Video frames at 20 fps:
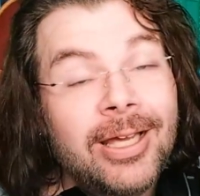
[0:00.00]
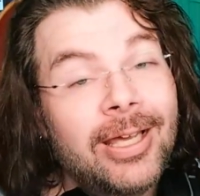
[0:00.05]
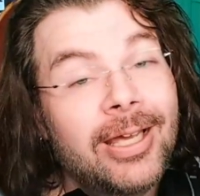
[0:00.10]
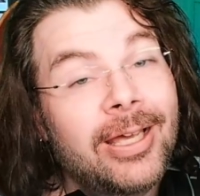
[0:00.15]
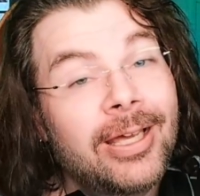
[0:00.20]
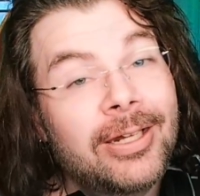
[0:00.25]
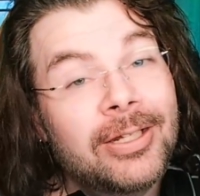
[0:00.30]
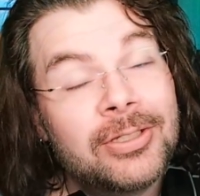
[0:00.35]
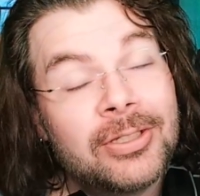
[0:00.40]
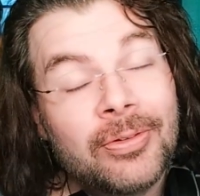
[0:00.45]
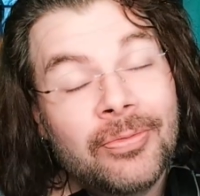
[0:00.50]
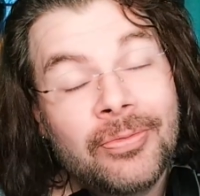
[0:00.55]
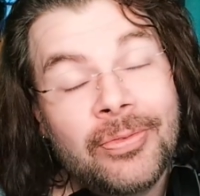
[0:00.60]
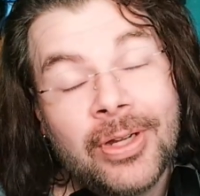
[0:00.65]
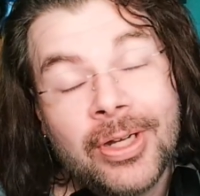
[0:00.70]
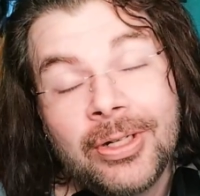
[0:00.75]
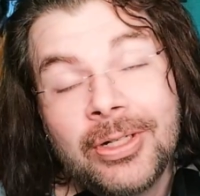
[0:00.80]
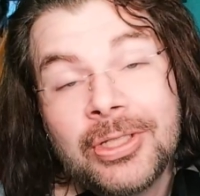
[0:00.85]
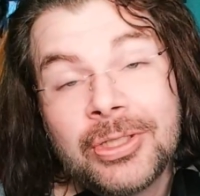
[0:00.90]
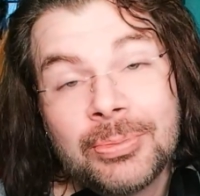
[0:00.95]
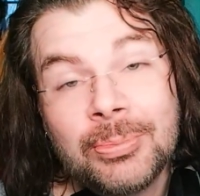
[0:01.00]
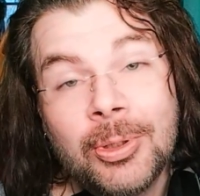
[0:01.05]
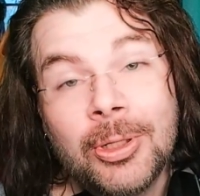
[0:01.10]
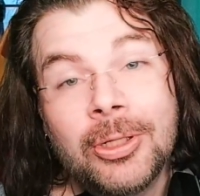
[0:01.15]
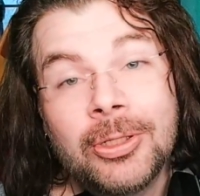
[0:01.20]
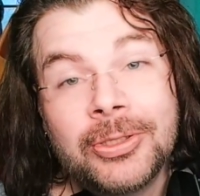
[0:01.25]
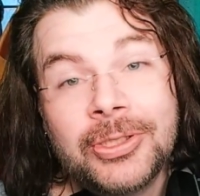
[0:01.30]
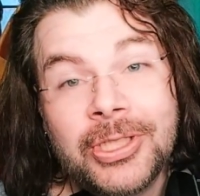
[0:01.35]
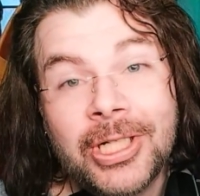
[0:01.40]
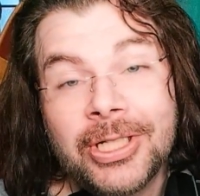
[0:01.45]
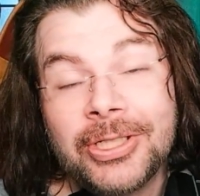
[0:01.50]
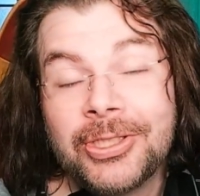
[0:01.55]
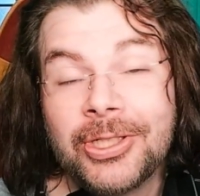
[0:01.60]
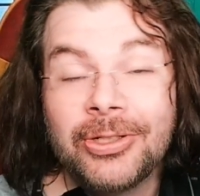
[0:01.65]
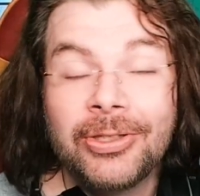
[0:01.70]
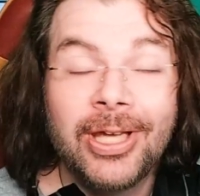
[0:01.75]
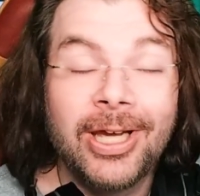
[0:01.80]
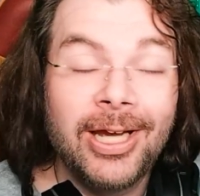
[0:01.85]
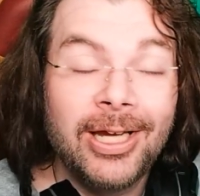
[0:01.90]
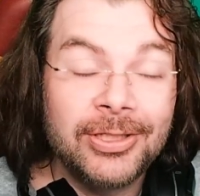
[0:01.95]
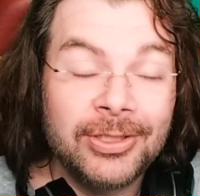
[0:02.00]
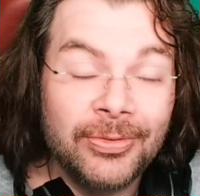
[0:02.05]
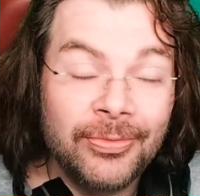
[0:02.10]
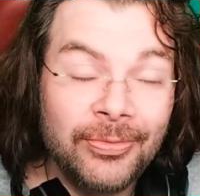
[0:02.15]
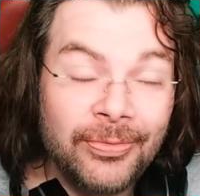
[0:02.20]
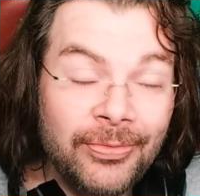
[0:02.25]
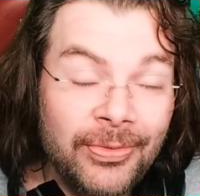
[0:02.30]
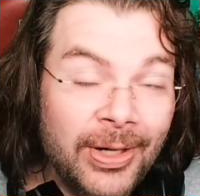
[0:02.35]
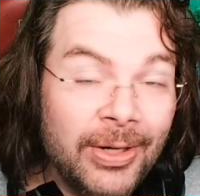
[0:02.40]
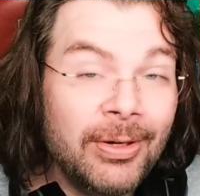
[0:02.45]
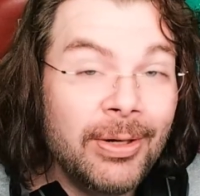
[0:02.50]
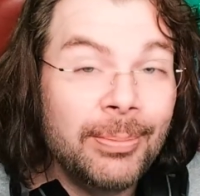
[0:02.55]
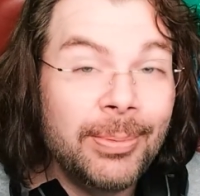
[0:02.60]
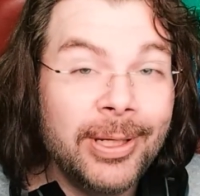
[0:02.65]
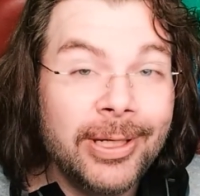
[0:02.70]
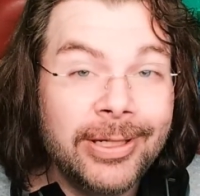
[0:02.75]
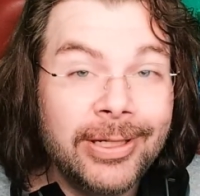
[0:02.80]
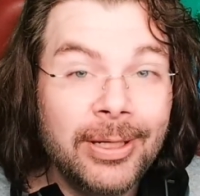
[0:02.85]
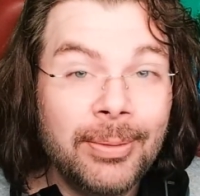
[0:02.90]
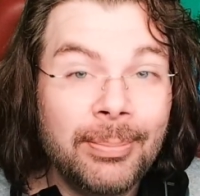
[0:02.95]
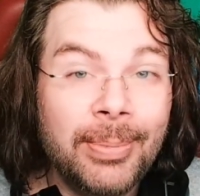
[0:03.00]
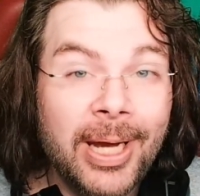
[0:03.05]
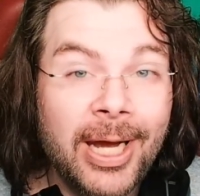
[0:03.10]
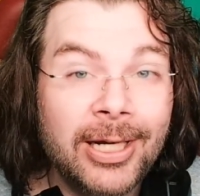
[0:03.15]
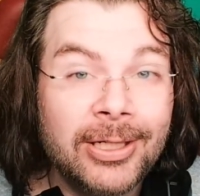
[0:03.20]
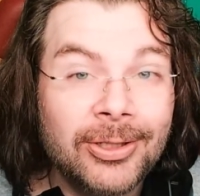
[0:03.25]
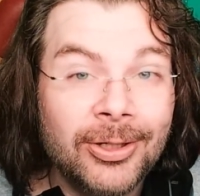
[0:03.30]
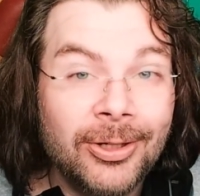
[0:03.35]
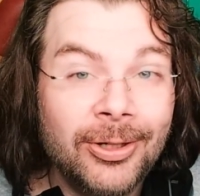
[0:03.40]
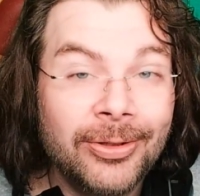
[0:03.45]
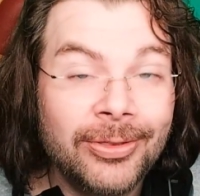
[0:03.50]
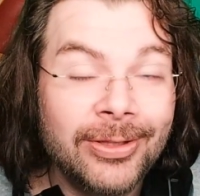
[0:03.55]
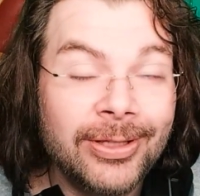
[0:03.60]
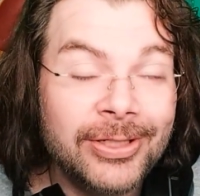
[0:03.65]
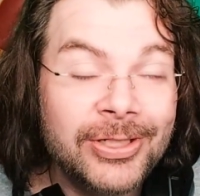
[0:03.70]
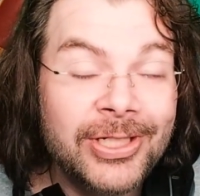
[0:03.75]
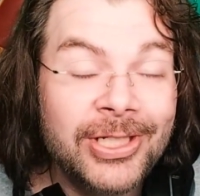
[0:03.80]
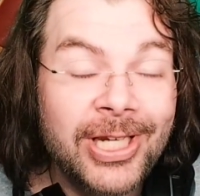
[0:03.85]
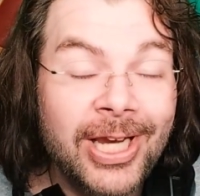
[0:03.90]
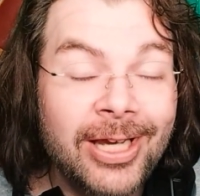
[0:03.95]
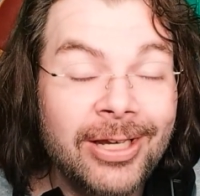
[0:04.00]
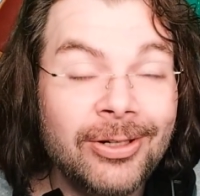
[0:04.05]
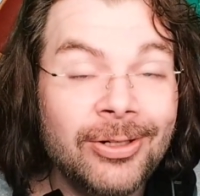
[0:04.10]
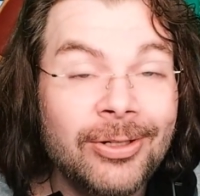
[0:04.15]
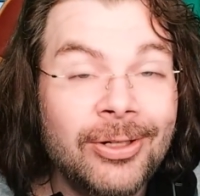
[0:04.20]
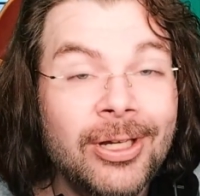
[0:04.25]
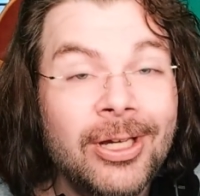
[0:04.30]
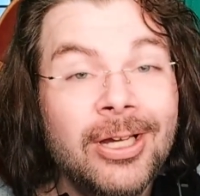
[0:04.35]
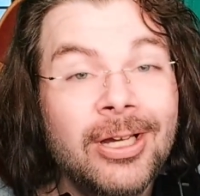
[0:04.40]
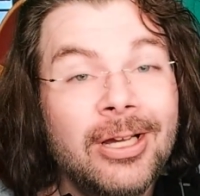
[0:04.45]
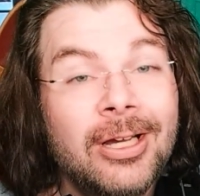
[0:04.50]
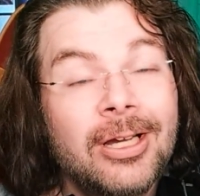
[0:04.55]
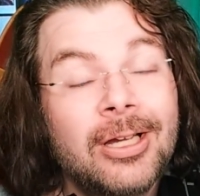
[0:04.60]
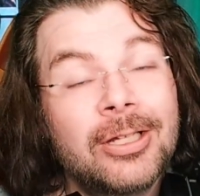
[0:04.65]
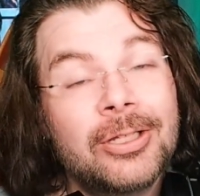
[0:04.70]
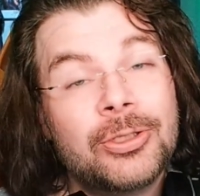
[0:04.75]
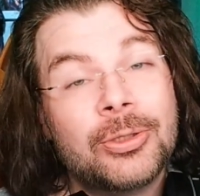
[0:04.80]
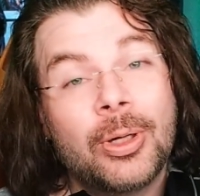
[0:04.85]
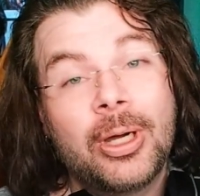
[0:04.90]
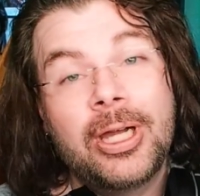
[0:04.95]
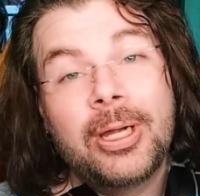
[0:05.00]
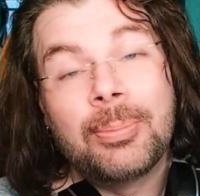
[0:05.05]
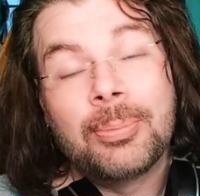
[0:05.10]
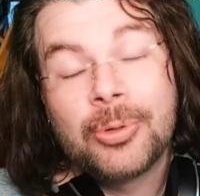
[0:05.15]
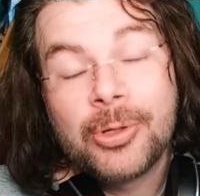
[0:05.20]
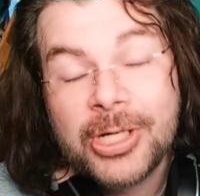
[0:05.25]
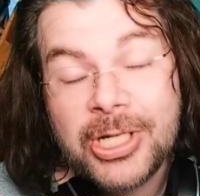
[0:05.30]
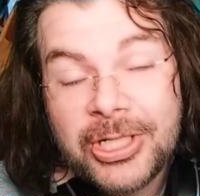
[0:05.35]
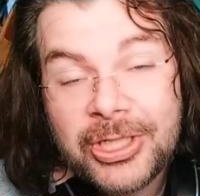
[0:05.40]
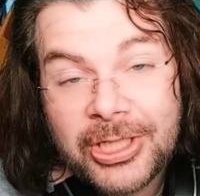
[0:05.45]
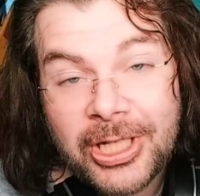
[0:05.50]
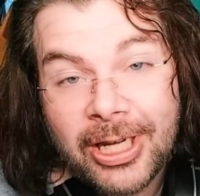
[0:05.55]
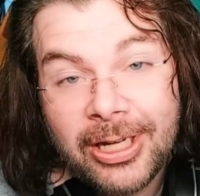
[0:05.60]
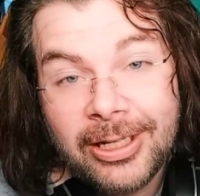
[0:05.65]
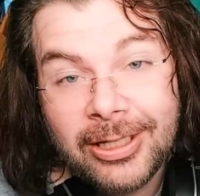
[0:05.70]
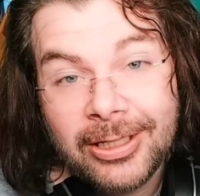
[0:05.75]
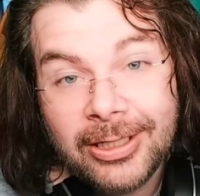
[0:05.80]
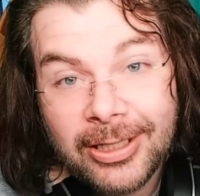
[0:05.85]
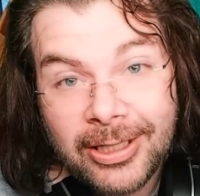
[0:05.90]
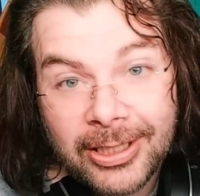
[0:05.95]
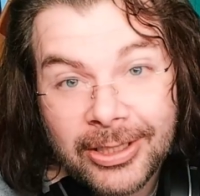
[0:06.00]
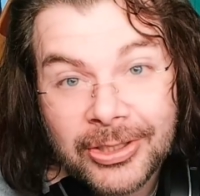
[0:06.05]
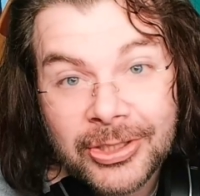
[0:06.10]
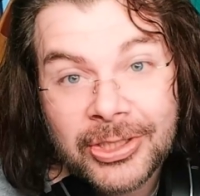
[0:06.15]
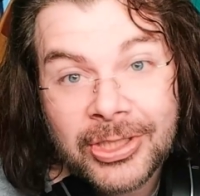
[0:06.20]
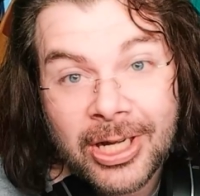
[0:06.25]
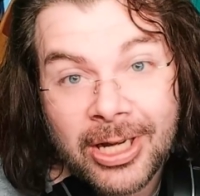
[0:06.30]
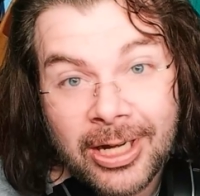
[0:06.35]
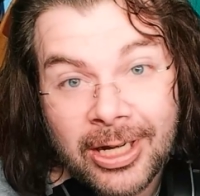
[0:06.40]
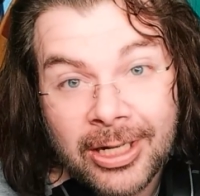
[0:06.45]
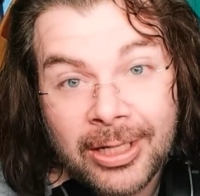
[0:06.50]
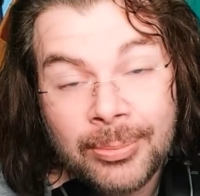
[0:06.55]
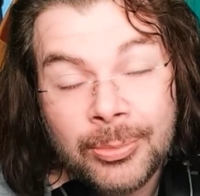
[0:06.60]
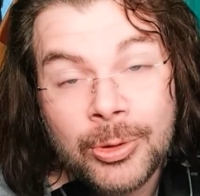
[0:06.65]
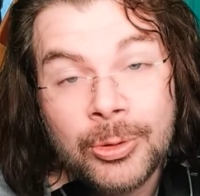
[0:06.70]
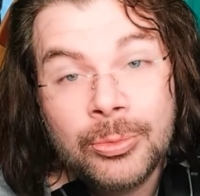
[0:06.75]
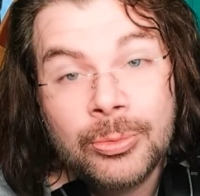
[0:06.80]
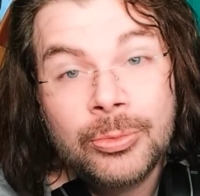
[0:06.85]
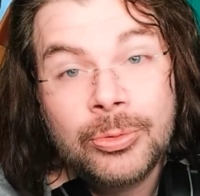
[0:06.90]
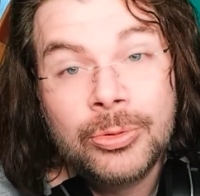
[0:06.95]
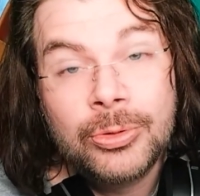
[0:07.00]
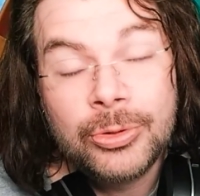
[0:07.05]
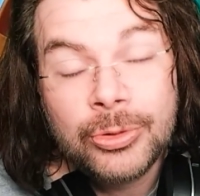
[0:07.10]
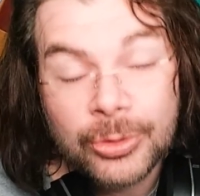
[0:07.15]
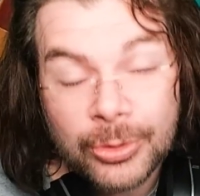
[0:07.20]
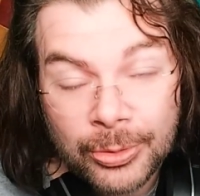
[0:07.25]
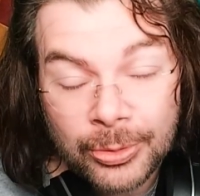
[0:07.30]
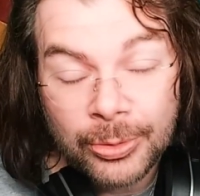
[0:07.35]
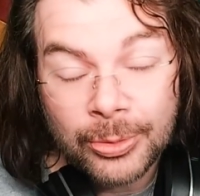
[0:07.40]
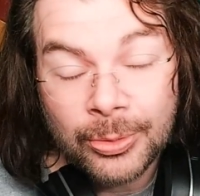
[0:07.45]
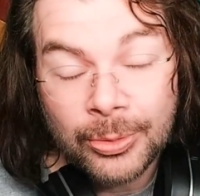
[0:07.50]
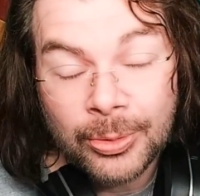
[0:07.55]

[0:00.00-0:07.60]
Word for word: It is a very small gesture that has a very big impact on the channel, so I appreciate it each time you do.